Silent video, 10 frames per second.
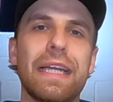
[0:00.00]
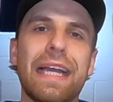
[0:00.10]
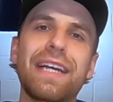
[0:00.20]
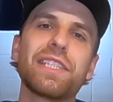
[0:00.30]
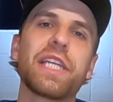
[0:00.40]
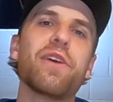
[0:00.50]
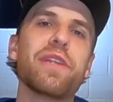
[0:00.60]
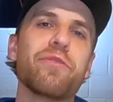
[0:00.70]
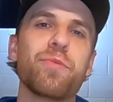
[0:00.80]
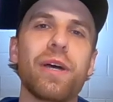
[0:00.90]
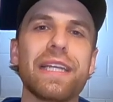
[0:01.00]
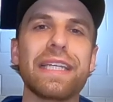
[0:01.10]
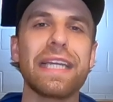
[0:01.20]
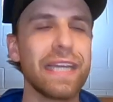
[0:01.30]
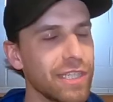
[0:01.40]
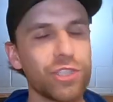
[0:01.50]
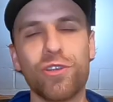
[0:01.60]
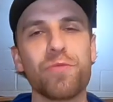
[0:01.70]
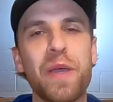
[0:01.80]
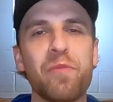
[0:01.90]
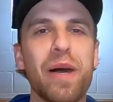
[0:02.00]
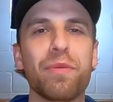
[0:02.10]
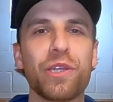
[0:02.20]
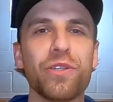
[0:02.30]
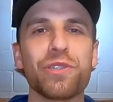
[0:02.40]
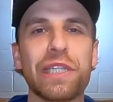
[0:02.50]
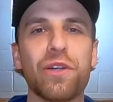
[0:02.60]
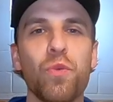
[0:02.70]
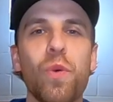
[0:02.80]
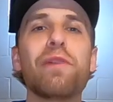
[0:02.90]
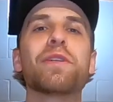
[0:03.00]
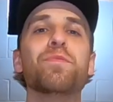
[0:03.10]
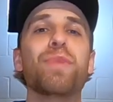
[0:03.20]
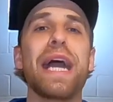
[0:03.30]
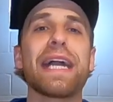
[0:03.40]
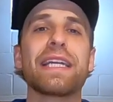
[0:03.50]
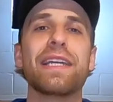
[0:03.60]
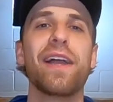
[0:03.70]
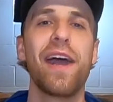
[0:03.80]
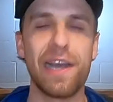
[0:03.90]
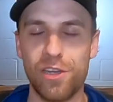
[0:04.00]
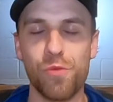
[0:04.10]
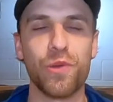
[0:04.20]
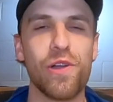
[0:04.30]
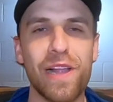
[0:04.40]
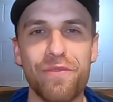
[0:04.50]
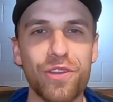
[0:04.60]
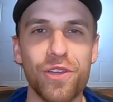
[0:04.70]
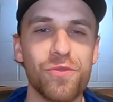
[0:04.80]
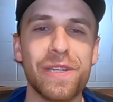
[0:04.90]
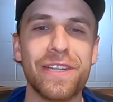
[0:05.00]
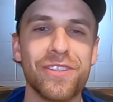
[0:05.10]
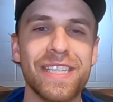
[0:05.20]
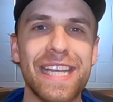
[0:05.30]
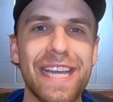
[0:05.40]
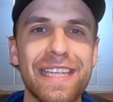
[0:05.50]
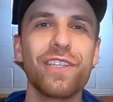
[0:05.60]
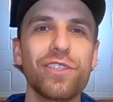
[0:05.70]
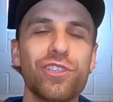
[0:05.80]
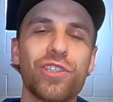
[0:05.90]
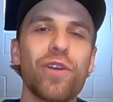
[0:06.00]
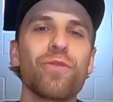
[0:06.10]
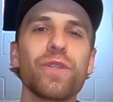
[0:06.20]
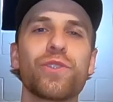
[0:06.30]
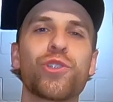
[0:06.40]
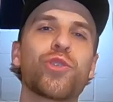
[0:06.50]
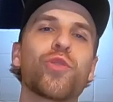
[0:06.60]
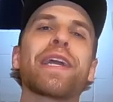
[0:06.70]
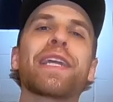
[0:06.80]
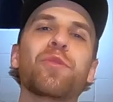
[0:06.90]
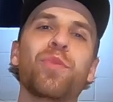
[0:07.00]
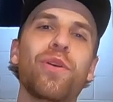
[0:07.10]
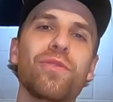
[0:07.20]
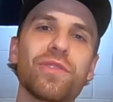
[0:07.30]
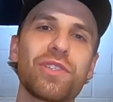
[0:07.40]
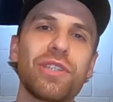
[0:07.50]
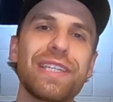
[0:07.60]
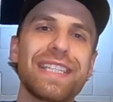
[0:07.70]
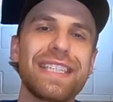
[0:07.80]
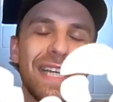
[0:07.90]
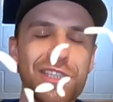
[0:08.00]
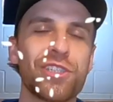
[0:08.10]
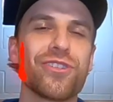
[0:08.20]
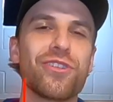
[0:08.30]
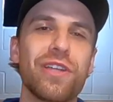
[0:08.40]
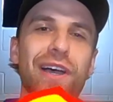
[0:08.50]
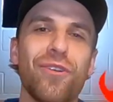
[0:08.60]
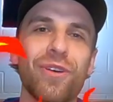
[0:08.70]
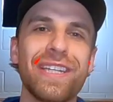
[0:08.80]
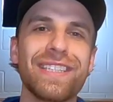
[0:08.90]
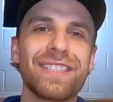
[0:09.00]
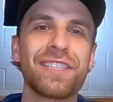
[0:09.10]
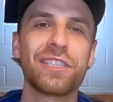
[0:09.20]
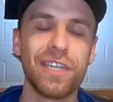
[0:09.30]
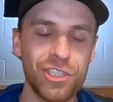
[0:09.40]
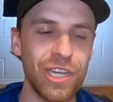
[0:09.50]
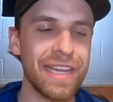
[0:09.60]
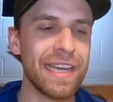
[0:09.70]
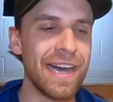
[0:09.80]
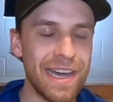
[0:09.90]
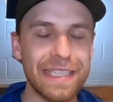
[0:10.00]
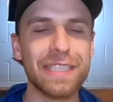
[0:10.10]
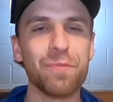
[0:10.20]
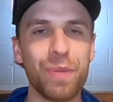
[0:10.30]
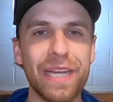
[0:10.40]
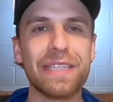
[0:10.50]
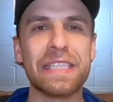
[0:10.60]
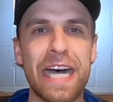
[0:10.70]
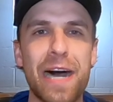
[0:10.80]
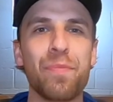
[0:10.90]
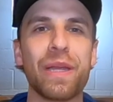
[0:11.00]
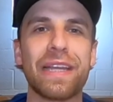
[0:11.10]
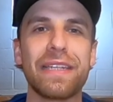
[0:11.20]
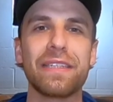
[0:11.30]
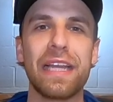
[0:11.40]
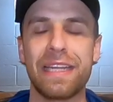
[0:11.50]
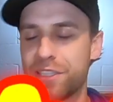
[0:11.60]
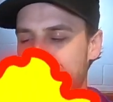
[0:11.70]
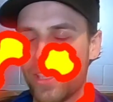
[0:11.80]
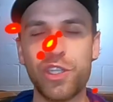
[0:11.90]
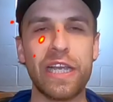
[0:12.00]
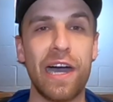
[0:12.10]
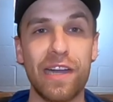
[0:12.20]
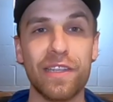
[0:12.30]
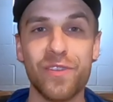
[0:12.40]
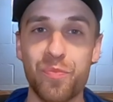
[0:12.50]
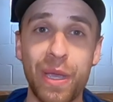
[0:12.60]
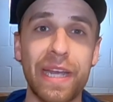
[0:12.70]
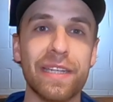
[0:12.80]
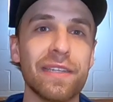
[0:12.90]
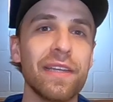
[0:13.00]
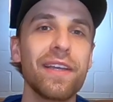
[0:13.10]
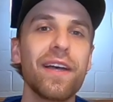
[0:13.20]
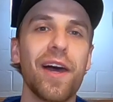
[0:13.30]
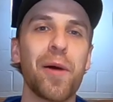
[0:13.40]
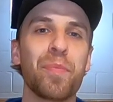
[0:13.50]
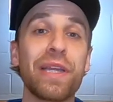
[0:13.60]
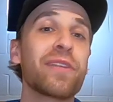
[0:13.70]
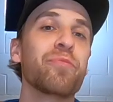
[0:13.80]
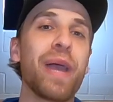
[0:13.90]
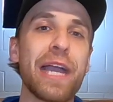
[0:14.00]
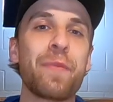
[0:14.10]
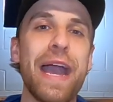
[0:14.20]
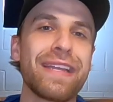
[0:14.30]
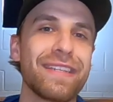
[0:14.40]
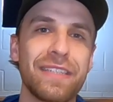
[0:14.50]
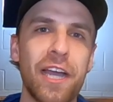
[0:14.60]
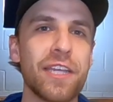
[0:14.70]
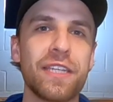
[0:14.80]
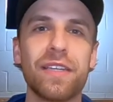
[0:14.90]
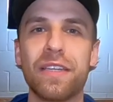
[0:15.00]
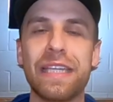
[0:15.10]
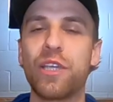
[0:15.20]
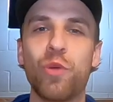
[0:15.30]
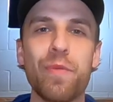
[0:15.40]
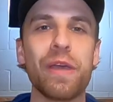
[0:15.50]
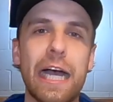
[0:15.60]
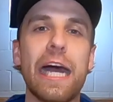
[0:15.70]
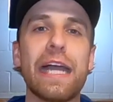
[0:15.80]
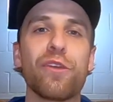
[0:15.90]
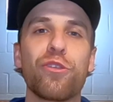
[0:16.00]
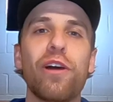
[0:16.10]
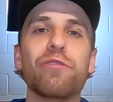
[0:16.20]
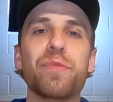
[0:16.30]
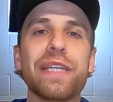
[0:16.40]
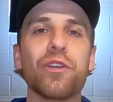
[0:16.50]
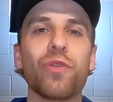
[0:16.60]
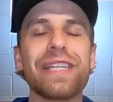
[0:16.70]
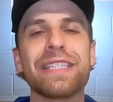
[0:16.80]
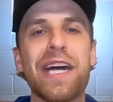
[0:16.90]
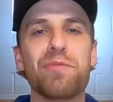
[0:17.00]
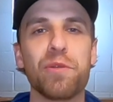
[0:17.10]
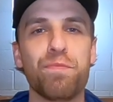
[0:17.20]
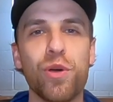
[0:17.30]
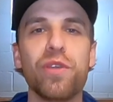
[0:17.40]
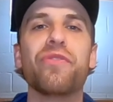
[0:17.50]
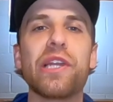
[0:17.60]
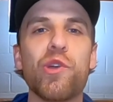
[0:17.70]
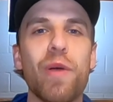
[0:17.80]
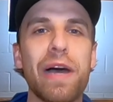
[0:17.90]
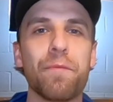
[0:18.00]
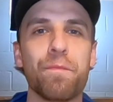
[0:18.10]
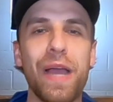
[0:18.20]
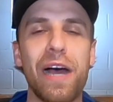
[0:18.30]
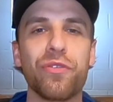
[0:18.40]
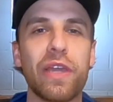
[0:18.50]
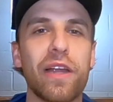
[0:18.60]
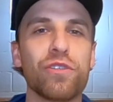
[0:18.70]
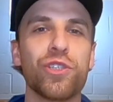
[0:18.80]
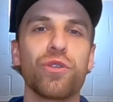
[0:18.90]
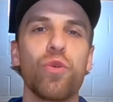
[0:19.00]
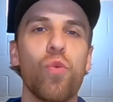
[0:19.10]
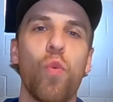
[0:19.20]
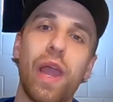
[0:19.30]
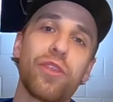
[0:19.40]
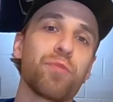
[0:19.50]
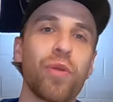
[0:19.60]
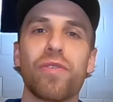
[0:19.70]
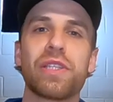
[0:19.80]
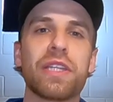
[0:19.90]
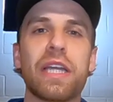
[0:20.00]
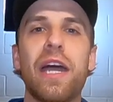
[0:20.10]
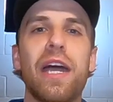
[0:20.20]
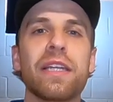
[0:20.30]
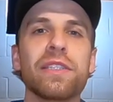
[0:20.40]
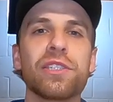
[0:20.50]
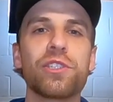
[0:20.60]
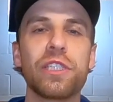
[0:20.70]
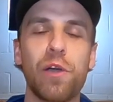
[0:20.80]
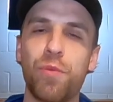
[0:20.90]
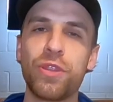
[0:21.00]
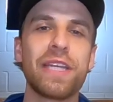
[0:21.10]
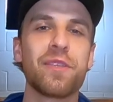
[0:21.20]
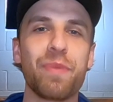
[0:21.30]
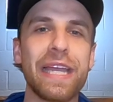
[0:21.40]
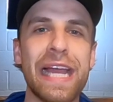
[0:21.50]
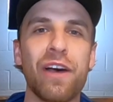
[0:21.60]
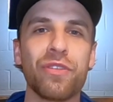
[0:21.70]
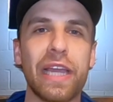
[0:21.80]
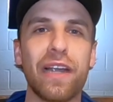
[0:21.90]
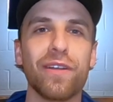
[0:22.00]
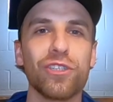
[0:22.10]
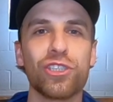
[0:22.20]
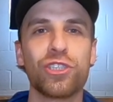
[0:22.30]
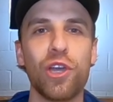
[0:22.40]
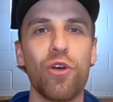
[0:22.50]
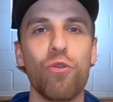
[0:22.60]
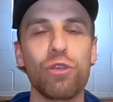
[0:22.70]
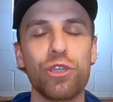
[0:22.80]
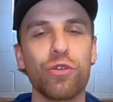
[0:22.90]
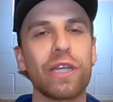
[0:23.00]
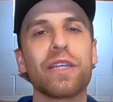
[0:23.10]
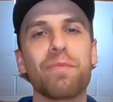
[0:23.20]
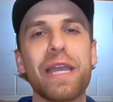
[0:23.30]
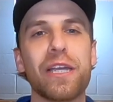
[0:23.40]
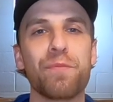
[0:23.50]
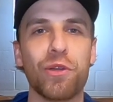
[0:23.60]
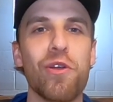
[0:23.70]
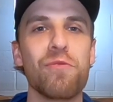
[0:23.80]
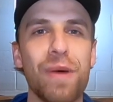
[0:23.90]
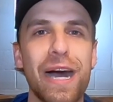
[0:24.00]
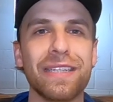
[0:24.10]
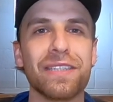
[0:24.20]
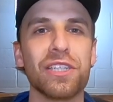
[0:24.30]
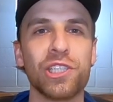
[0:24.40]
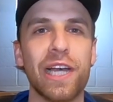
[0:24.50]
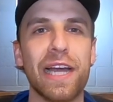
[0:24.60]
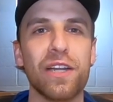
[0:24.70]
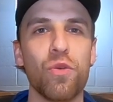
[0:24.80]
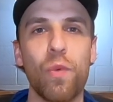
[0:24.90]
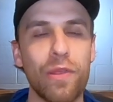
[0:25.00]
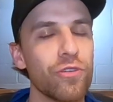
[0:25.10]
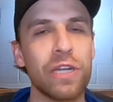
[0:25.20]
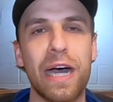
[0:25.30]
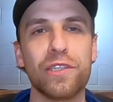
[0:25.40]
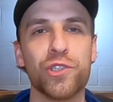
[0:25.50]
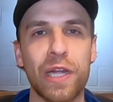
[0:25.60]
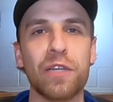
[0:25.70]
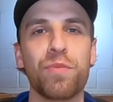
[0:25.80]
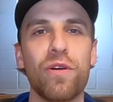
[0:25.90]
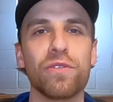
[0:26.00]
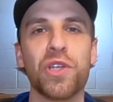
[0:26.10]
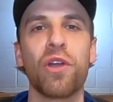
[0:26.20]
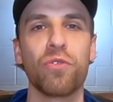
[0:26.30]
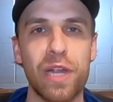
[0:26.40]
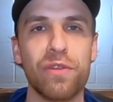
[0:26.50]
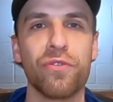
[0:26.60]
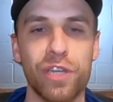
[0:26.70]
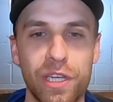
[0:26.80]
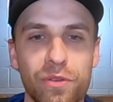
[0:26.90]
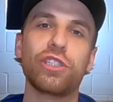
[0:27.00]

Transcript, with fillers: How's it going, everybody? It is your old pal Baba Ganoush here. Welcome back. I hope you're all having a good one here today. So, trekking poles. Yes or no? It is such a hotly debated topic and, and such a hotly debated uh, piece of backpacking and hiking equipment. I thought it would be a great time to put a video out, out there to weigh the pros and the cons, you know, put that debate out there so you can make up your own mind and decide whether or not trekking poles are right for you.